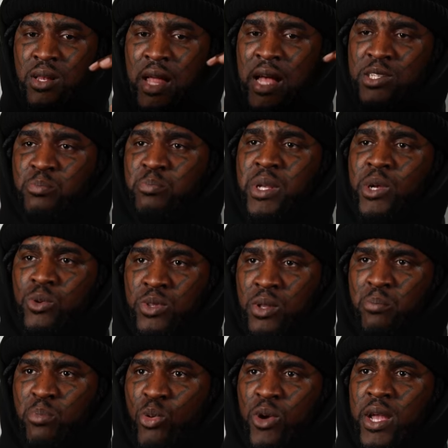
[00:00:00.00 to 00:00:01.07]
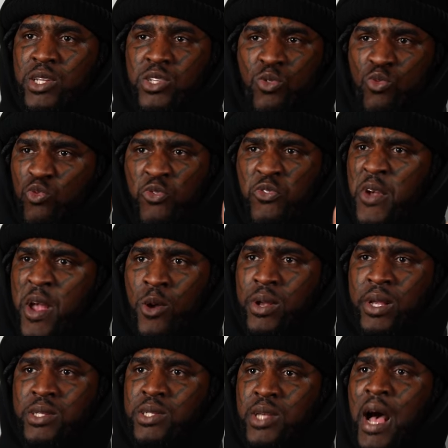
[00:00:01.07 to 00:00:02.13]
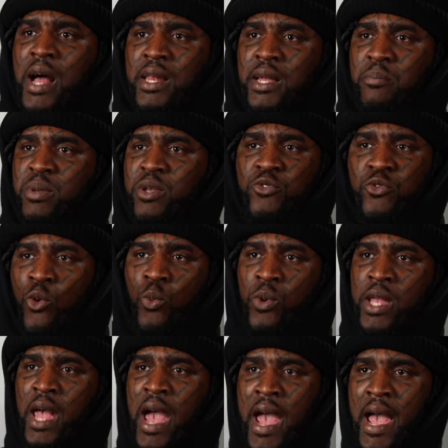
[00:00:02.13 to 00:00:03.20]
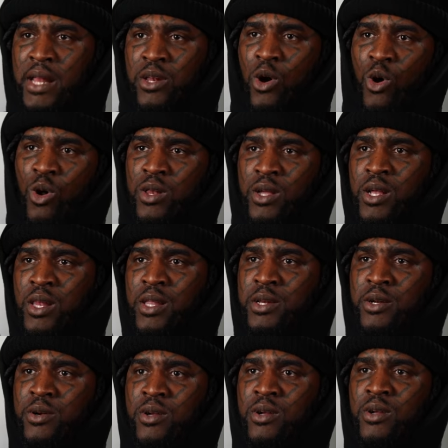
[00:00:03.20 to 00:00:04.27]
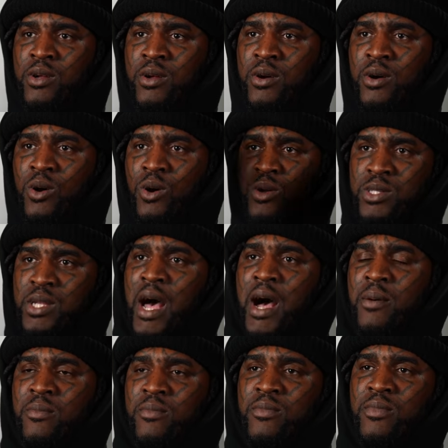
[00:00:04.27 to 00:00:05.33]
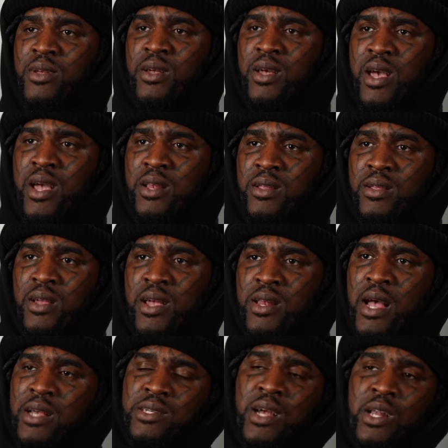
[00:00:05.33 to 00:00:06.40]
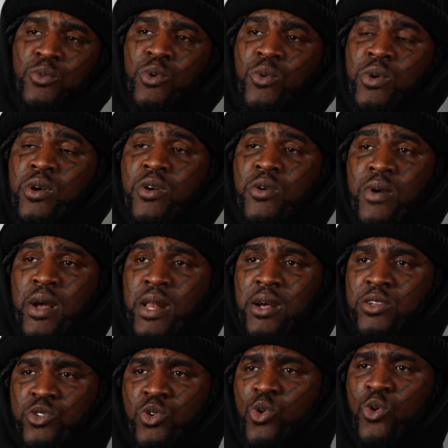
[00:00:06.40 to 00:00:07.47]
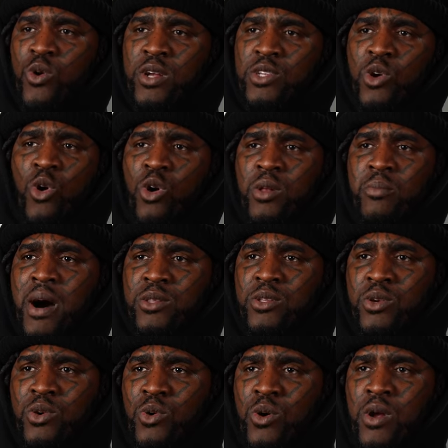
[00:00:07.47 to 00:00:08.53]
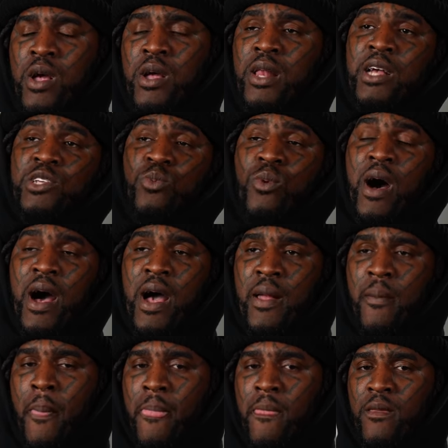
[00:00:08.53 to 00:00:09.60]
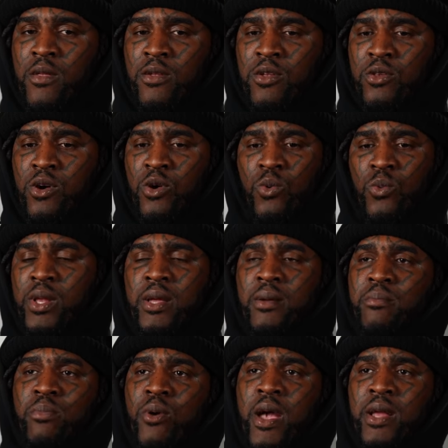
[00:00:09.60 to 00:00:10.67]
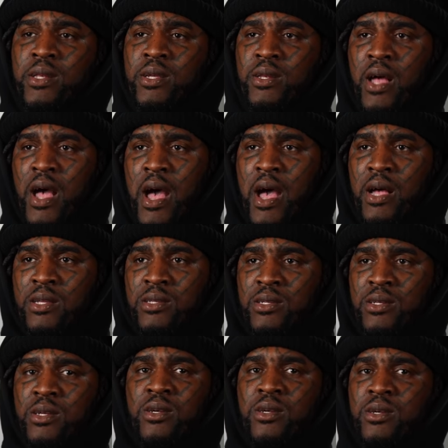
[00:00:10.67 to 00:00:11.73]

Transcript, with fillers: let's build the bricks very solid before we add all the glitter on top. Yeah. And, and that's kind of what we on right now. It's core. It's all about the core. That's why you know, we didn't brand it as,